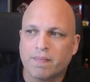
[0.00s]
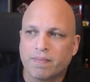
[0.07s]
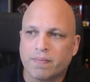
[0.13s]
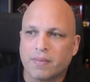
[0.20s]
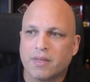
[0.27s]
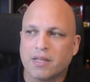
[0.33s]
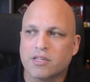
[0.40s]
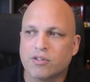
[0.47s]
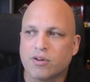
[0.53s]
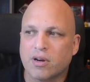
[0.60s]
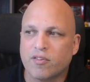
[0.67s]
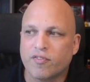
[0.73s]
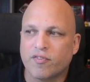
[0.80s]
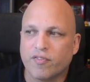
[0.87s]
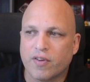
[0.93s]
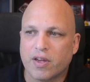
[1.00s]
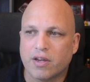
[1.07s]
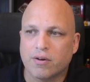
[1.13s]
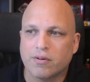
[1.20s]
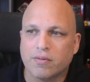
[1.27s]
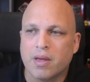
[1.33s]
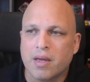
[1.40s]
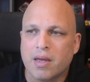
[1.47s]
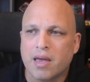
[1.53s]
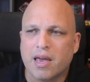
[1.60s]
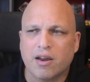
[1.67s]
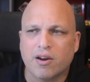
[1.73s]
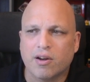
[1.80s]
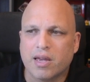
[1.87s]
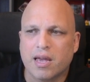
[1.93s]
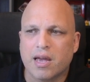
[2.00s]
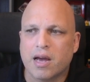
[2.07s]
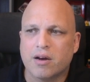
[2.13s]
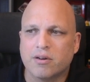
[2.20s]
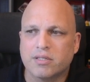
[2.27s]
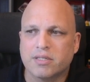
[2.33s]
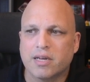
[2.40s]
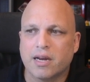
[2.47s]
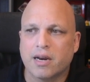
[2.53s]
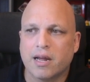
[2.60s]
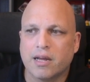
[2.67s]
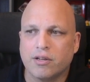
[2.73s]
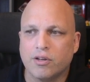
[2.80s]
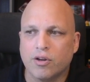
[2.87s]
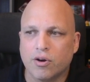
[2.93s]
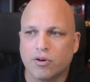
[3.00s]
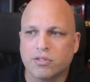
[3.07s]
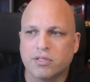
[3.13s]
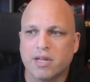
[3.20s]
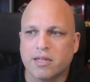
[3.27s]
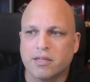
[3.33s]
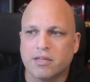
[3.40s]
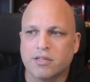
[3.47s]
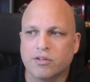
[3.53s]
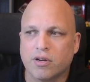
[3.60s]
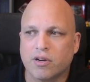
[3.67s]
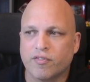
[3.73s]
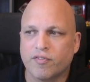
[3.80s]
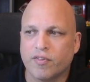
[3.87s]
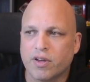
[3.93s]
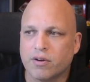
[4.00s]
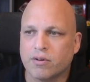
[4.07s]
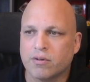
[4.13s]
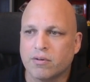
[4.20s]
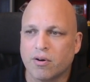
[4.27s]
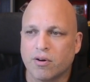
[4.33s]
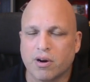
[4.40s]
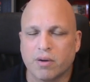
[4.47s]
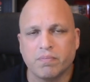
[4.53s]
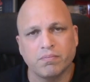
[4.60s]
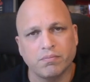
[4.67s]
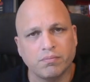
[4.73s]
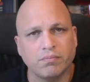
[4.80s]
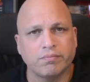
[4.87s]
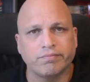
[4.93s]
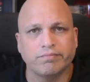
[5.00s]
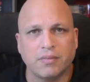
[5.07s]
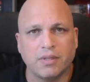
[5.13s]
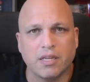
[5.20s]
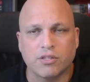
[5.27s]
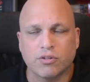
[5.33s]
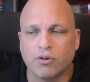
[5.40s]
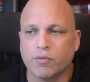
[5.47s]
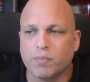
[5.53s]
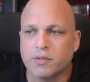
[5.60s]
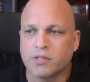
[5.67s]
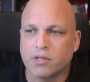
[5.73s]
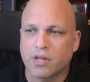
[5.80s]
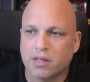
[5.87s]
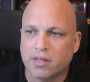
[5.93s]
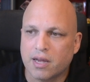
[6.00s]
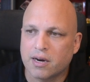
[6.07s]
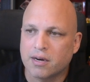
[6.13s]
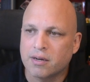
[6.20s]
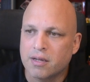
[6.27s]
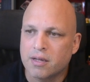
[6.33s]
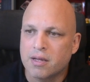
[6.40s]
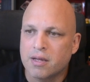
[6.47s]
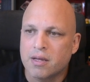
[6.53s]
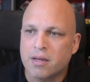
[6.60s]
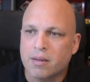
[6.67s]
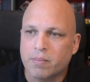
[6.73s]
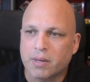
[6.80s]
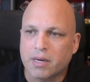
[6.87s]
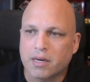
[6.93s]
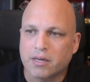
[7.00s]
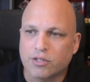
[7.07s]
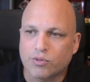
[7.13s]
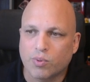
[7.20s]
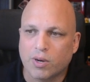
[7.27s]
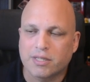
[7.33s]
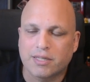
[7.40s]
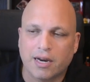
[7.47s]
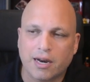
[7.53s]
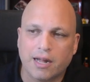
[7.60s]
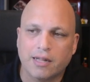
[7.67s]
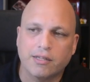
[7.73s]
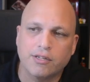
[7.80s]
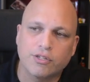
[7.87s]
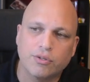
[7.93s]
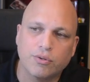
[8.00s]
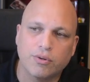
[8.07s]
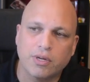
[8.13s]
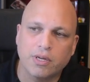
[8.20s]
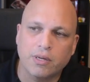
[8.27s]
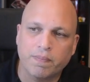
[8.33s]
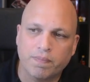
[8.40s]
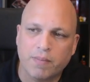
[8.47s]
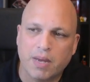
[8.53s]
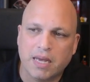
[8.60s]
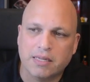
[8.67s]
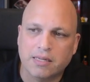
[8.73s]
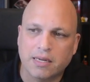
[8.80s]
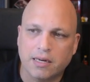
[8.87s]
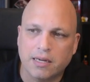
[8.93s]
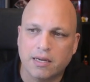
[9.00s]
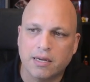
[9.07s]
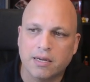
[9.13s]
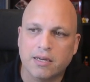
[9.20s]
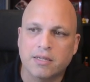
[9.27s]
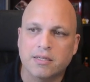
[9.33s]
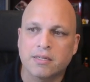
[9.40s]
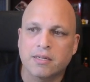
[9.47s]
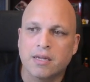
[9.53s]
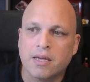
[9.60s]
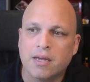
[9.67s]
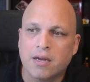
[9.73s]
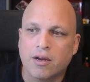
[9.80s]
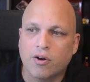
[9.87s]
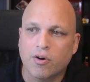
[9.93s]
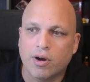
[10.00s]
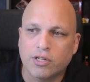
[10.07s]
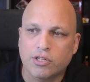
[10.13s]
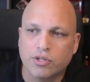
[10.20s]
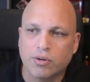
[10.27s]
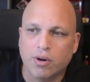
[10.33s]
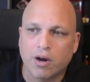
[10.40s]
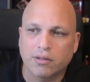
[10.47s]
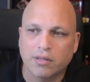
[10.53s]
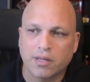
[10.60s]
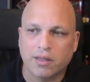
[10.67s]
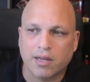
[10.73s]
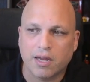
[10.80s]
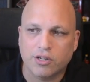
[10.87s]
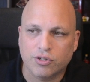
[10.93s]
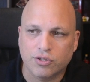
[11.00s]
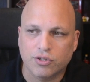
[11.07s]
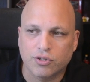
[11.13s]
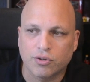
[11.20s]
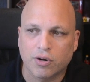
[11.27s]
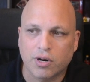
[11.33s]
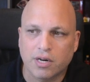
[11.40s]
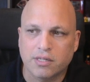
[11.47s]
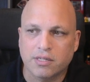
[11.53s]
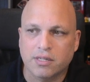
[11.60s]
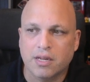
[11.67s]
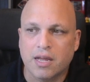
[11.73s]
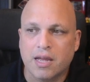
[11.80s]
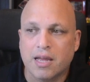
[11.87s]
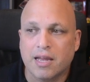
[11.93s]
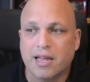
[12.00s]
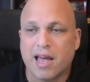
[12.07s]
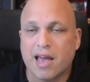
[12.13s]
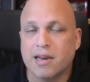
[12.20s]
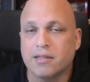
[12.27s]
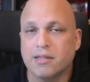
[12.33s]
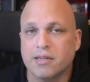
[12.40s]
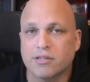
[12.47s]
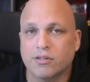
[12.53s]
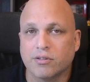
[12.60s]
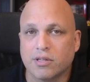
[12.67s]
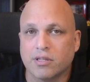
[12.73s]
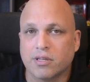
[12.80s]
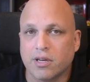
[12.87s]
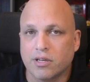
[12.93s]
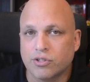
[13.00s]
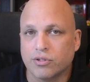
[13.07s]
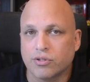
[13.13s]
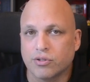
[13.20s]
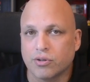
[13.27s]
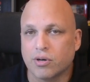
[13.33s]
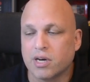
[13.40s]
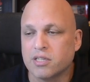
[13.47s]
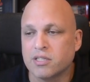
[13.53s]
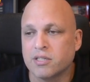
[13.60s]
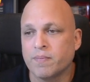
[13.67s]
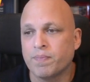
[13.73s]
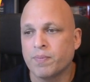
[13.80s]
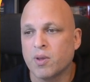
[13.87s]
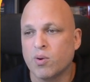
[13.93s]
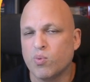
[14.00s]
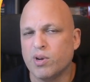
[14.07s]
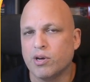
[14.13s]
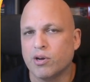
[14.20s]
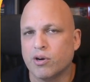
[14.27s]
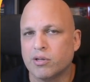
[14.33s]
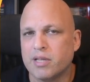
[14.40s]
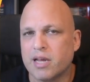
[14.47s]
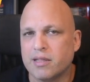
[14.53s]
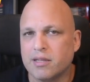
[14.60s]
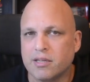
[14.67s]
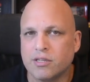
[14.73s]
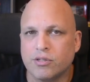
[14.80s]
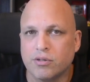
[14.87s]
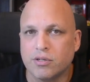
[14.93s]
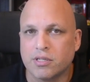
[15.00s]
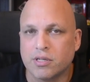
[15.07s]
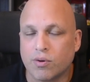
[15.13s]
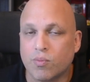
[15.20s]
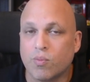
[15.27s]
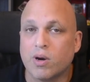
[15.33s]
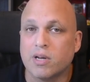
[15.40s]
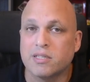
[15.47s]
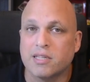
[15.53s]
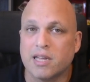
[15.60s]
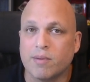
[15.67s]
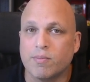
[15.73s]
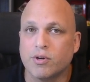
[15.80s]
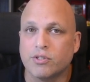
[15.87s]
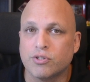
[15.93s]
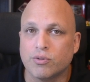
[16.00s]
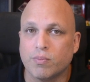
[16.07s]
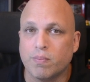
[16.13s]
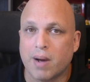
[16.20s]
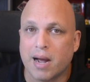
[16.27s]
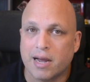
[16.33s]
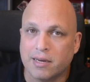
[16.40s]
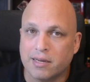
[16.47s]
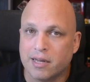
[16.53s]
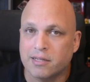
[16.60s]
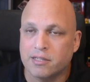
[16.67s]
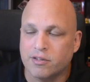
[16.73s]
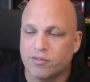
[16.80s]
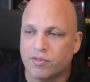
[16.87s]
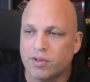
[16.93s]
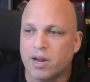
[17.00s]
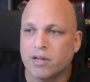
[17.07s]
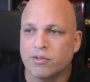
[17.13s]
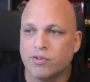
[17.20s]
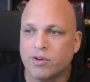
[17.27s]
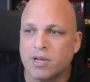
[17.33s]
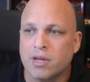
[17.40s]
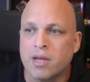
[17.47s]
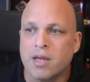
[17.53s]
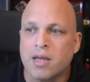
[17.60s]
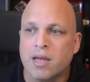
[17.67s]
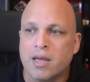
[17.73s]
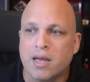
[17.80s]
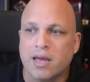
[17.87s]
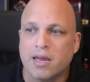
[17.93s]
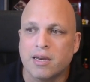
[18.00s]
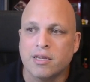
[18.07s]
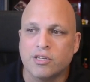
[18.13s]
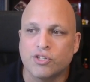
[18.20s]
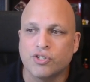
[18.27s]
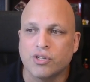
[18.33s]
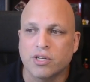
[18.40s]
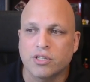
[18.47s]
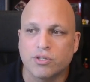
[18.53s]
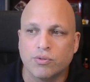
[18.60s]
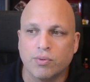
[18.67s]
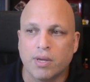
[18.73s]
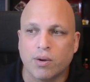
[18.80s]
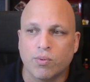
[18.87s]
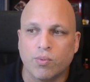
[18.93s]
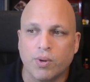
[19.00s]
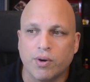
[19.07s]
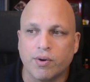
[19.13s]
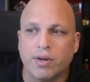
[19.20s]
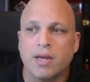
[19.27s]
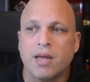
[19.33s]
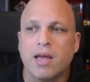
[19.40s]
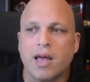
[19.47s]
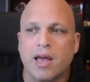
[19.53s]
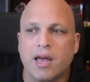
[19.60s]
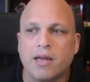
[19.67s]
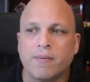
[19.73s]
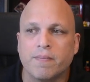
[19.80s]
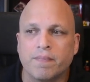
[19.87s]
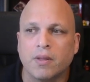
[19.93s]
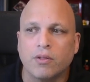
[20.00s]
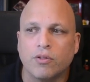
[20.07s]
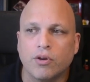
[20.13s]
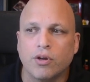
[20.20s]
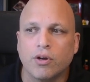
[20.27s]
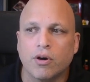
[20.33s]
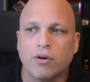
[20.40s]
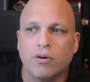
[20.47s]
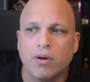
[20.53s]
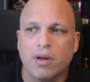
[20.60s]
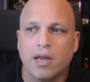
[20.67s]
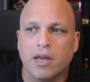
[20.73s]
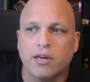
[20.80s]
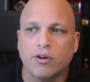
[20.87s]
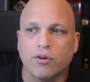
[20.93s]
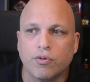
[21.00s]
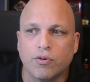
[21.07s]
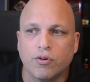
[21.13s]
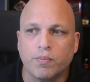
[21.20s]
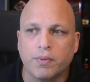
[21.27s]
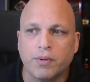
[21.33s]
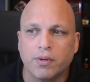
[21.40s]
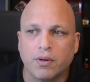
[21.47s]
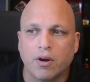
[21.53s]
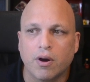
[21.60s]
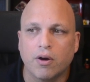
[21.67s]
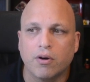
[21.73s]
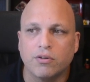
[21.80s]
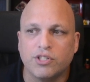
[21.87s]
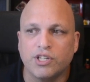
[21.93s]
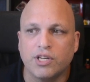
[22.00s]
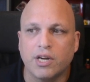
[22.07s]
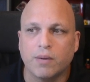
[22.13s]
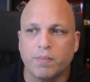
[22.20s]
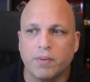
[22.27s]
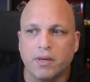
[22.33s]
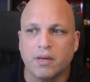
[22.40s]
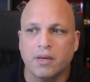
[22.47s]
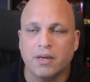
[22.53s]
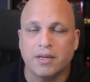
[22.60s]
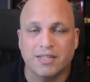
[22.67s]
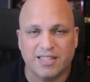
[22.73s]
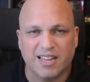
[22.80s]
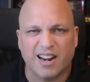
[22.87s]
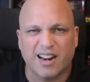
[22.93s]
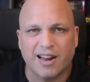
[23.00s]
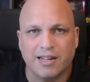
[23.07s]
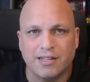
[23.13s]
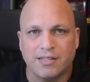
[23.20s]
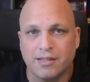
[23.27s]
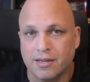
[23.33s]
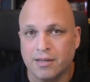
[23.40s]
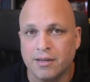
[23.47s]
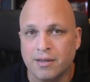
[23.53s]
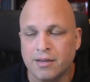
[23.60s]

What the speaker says: this is gonna fail. And okay, how satellite knows that this is gonna fail or this group is not there? Because what satellite is doing basically is going to authentication source, getting this authentication source. We know that this user was able to bind the Active Directory, and he's just doing a query. Hey, do you know any group called grp satellite T?